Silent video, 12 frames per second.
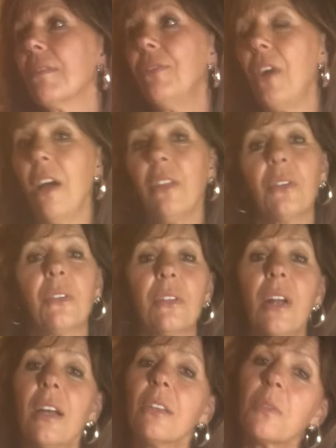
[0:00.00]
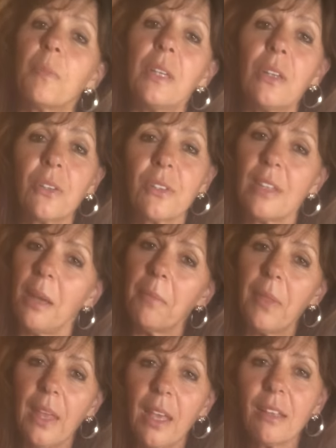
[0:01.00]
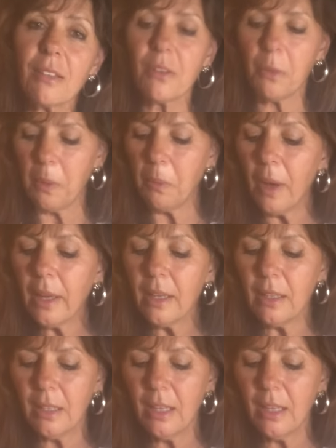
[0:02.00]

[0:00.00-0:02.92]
father or husband or something. So we want to